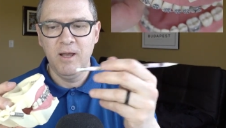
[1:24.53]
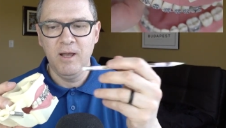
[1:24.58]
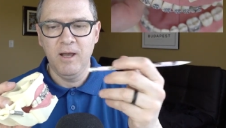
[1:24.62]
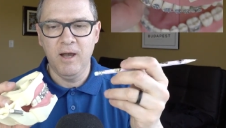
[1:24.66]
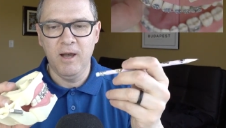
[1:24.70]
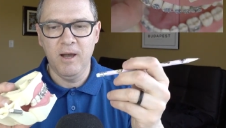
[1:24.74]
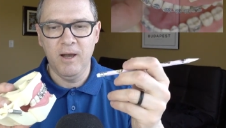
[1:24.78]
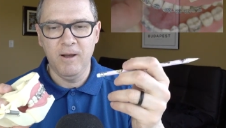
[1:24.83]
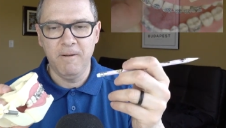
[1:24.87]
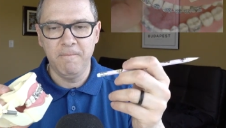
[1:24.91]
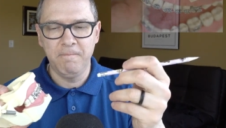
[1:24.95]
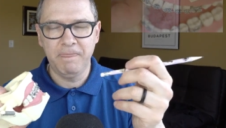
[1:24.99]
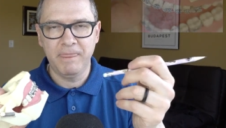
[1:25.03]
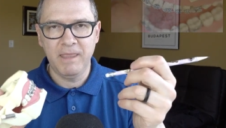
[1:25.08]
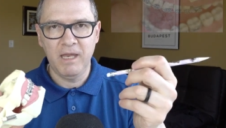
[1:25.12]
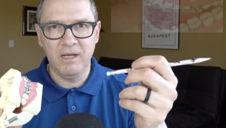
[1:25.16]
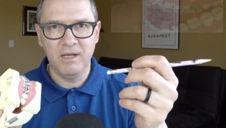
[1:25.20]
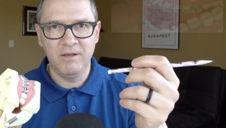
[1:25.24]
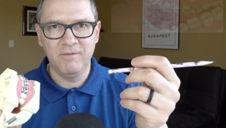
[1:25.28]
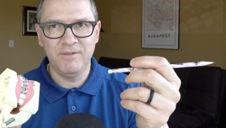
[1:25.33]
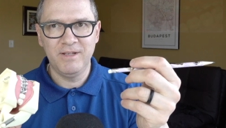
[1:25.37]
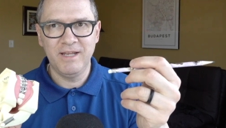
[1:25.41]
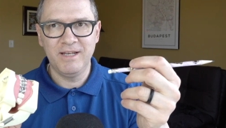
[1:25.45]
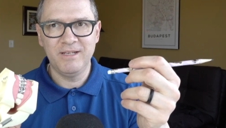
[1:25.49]
and
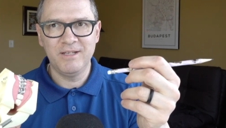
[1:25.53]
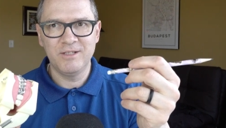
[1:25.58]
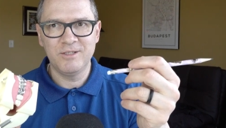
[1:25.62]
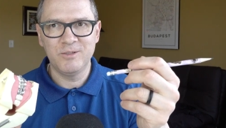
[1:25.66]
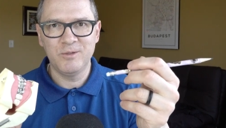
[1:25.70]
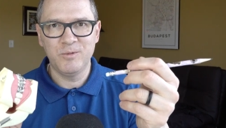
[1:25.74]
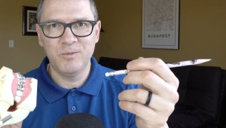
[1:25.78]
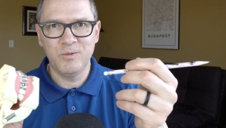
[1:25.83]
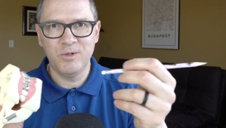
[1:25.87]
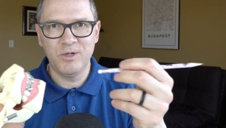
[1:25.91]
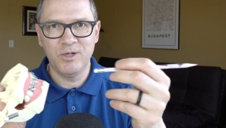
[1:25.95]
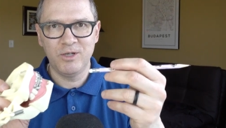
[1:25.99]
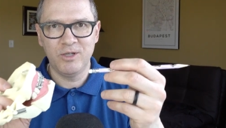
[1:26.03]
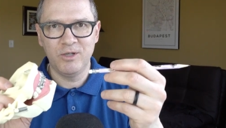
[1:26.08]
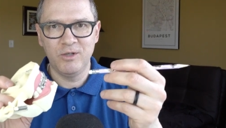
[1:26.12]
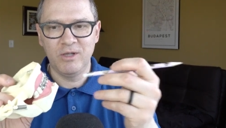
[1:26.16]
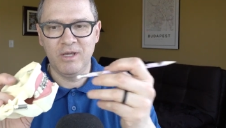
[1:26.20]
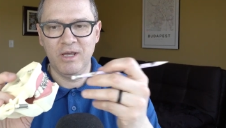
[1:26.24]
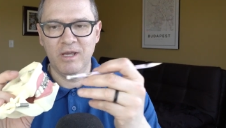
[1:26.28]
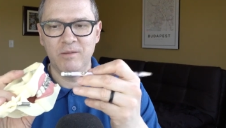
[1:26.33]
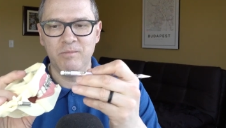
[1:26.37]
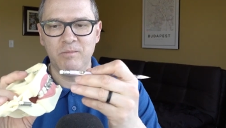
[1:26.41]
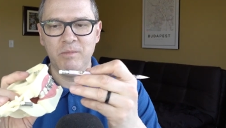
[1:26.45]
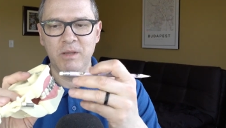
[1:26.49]
if that doesn't work, you
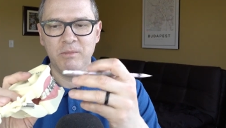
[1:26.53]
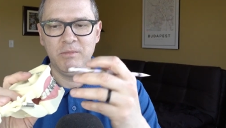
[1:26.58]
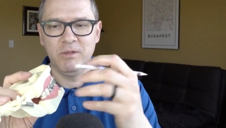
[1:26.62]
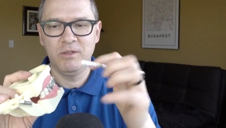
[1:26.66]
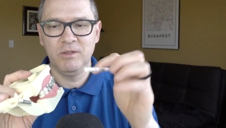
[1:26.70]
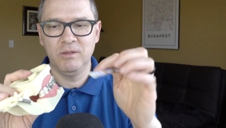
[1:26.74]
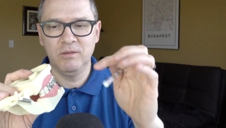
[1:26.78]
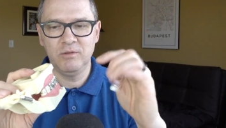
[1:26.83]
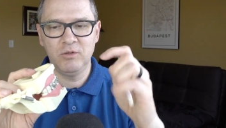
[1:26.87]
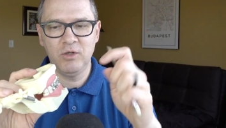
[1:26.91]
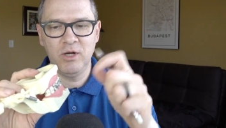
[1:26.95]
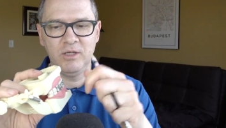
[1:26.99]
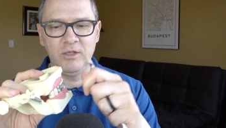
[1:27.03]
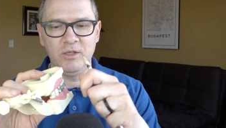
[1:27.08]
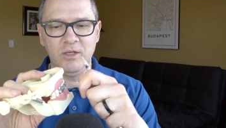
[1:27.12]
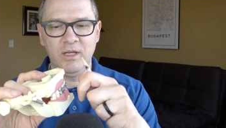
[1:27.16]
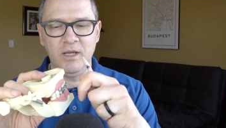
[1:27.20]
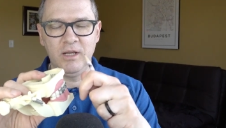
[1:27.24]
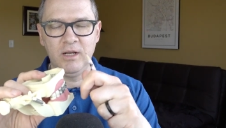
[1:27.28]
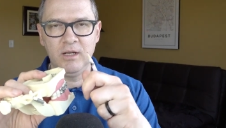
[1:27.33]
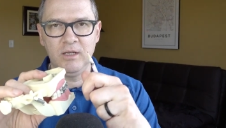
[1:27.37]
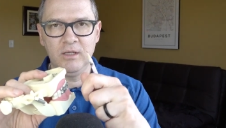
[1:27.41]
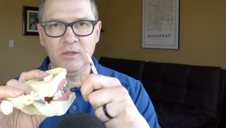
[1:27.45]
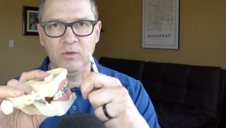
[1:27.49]
can maybe try to
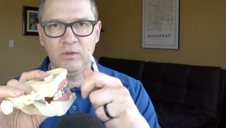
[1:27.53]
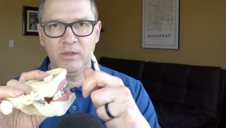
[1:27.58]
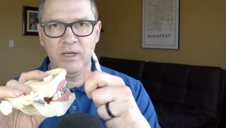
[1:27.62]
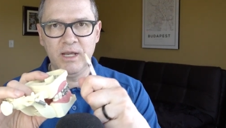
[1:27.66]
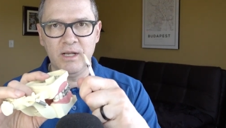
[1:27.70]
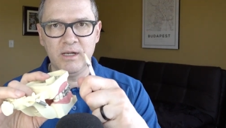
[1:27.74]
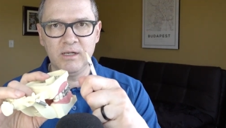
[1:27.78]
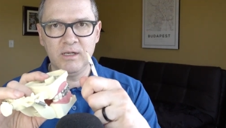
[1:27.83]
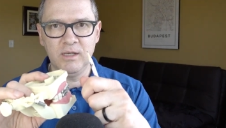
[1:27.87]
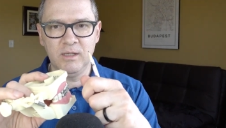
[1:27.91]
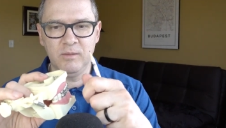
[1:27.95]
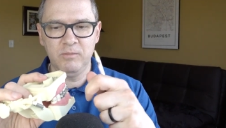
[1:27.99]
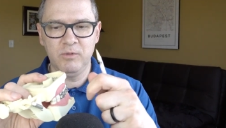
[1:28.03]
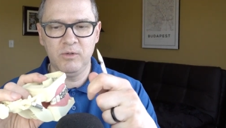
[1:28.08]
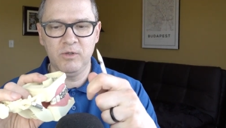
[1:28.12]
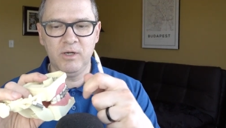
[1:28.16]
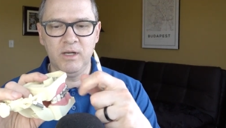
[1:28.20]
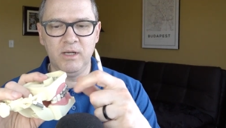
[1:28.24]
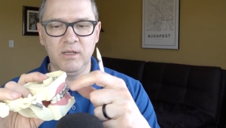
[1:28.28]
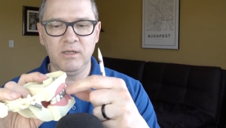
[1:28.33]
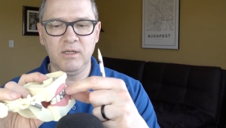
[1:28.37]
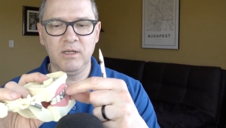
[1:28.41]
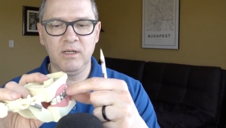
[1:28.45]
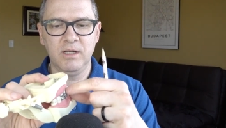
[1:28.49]
get a little nail clipper
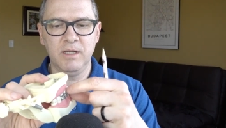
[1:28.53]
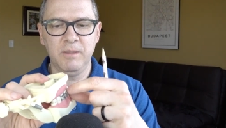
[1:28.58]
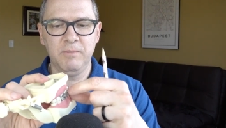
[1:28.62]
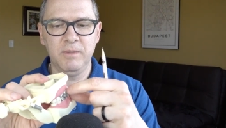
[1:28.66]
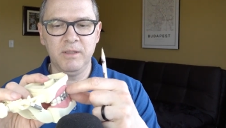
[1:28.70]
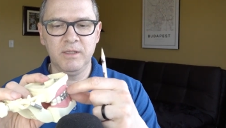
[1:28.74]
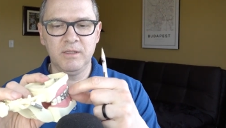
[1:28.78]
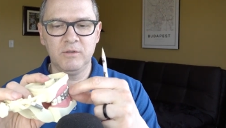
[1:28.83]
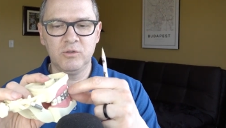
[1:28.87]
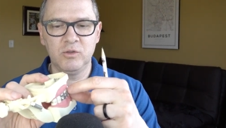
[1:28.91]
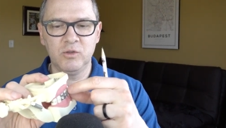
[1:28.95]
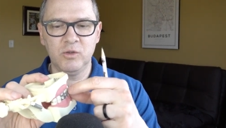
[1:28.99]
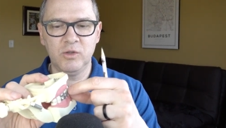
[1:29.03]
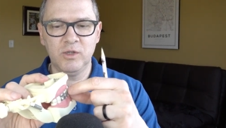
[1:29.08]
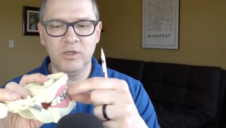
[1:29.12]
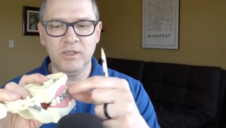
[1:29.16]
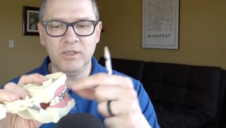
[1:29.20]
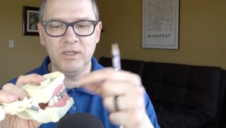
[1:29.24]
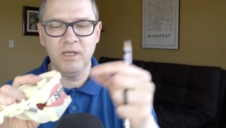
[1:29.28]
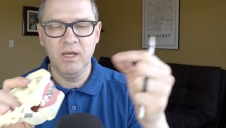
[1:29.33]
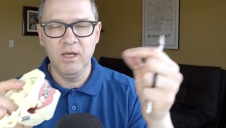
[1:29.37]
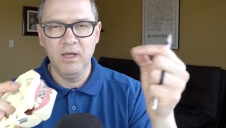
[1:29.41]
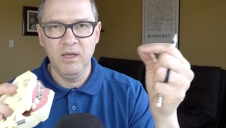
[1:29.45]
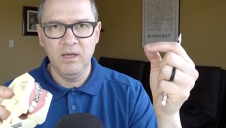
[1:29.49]
and clip it
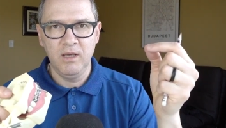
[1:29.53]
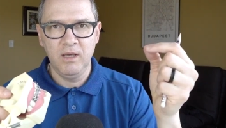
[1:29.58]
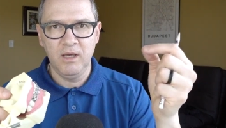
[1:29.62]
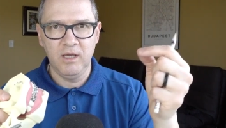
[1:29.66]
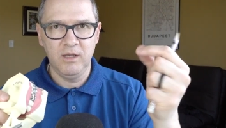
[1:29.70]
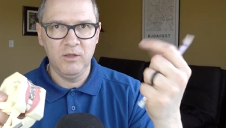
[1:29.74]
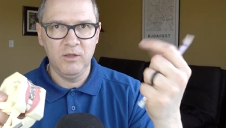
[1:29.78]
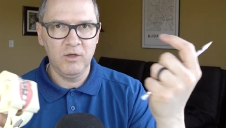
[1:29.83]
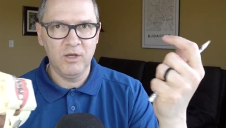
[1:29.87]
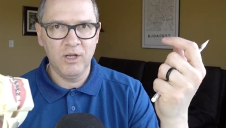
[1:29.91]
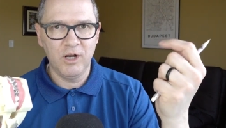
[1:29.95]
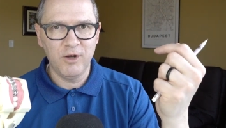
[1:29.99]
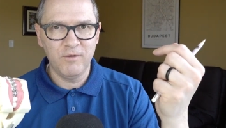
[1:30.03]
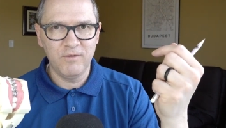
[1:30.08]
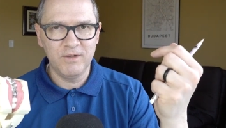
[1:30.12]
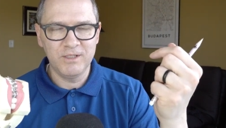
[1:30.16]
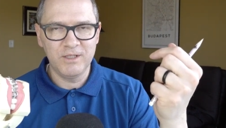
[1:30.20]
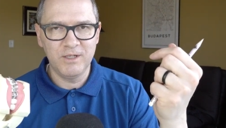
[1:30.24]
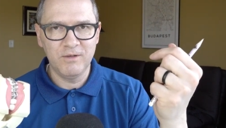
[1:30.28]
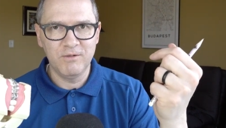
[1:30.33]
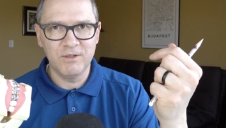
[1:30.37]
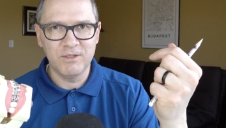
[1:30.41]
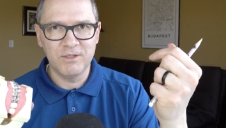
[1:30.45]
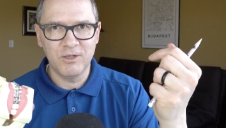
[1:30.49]
short, and you can always
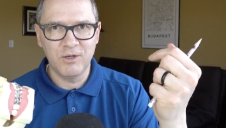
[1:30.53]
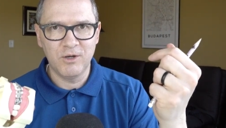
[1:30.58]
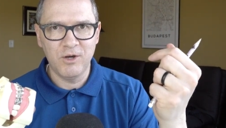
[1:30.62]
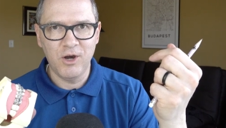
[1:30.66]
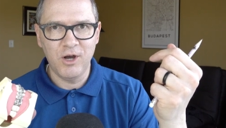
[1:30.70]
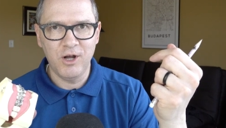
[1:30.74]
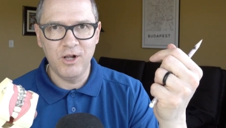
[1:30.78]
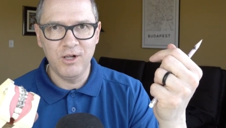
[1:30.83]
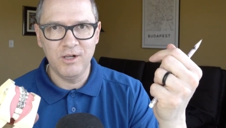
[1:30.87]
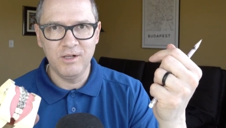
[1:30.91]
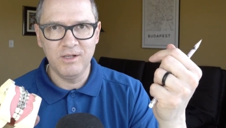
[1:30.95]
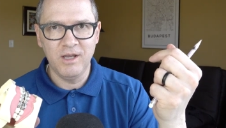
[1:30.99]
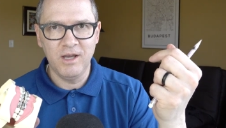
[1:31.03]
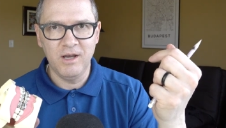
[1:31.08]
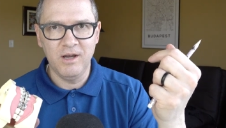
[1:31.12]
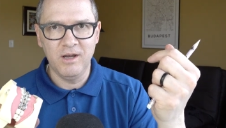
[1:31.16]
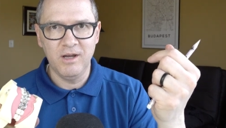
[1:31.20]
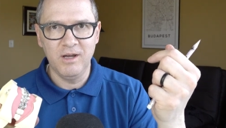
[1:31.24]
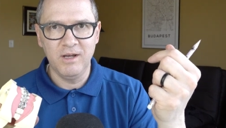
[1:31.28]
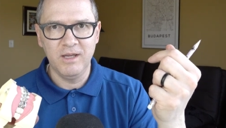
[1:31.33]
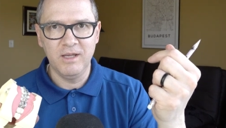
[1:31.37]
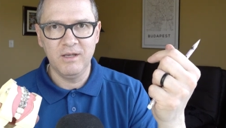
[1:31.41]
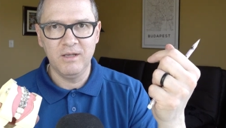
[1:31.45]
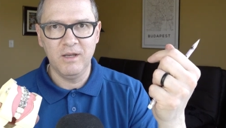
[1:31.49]
give us a call
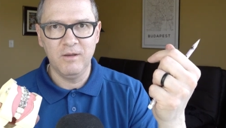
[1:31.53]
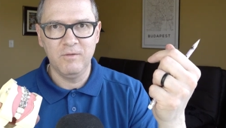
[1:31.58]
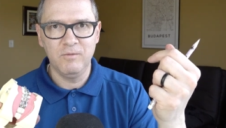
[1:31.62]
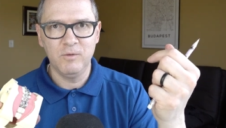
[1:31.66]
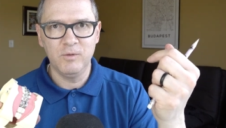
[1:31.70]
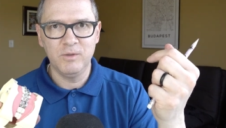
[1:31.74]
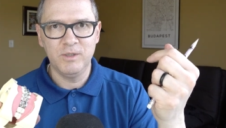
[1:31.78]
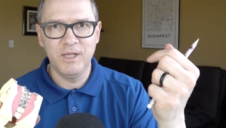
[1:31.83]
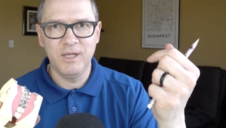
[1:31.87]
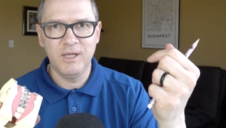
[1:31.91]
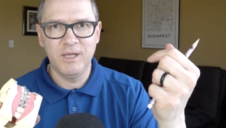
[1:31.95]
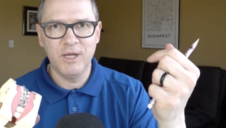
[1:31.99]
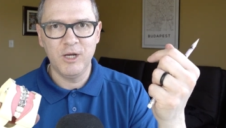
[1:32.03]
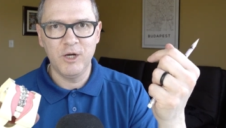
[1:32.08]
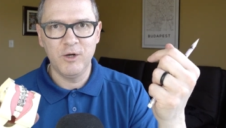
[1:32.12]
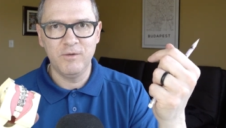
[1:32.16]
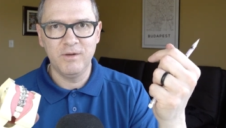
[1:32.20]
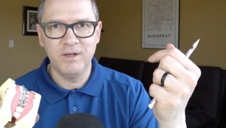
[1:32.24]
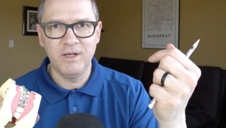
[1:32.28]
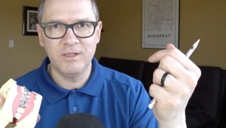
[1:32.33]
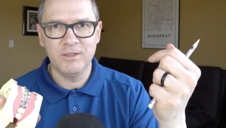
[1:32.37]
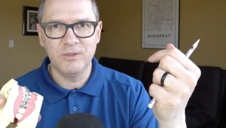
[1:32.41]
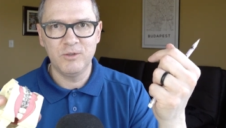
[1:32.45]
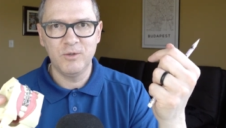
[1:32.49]
and then we'll take care of
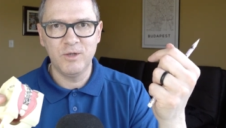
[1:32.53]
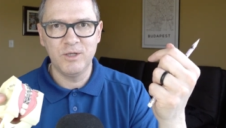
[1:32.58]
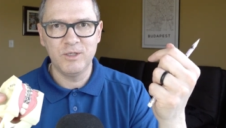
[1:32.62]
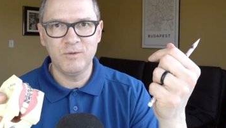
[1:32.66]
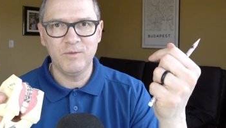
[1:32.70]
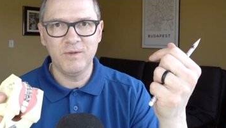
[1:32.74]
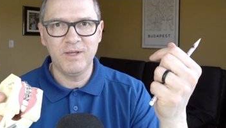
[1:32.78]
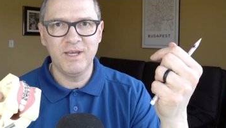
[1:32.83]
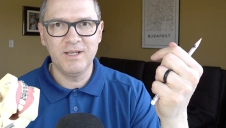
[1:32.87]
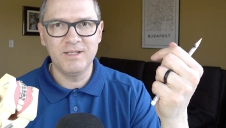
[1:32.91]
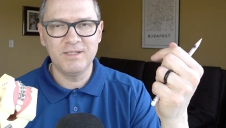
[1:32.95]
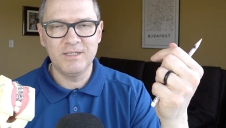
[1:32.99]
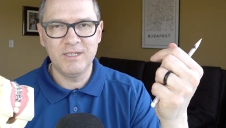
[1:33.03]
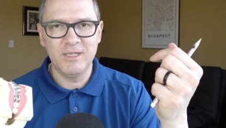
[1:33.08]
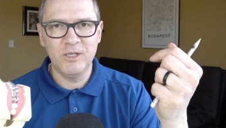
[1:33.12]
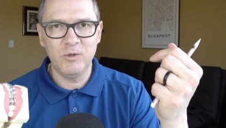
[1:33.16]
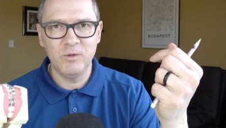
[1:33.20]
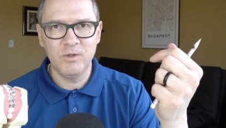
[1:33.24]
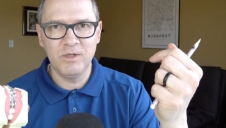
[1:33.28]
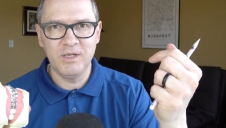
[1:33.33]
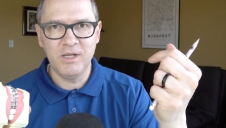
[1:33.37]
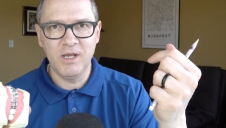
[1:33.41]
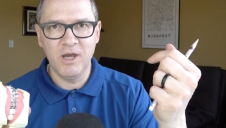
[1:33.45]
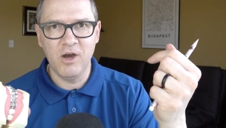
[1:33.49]
it as soon as we can see you
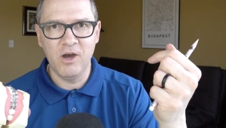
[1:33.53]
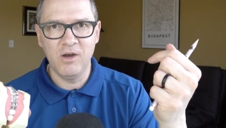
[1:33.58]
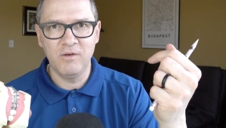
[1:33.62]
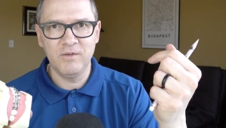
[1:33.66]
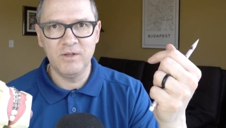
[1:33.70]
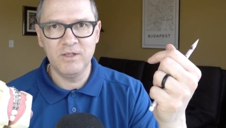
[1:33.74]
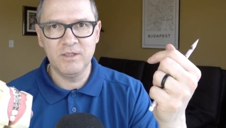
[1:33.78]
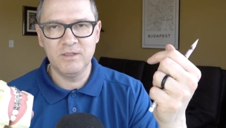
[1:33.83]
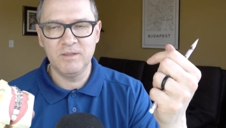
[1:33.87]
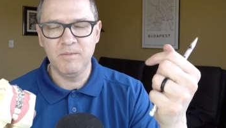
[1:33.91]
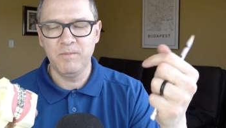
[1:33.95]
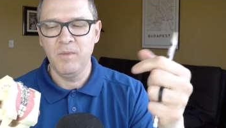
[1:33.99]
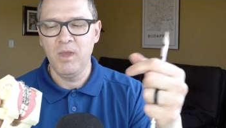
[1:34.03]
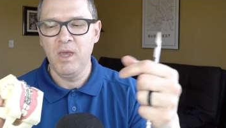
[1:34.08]
in the office.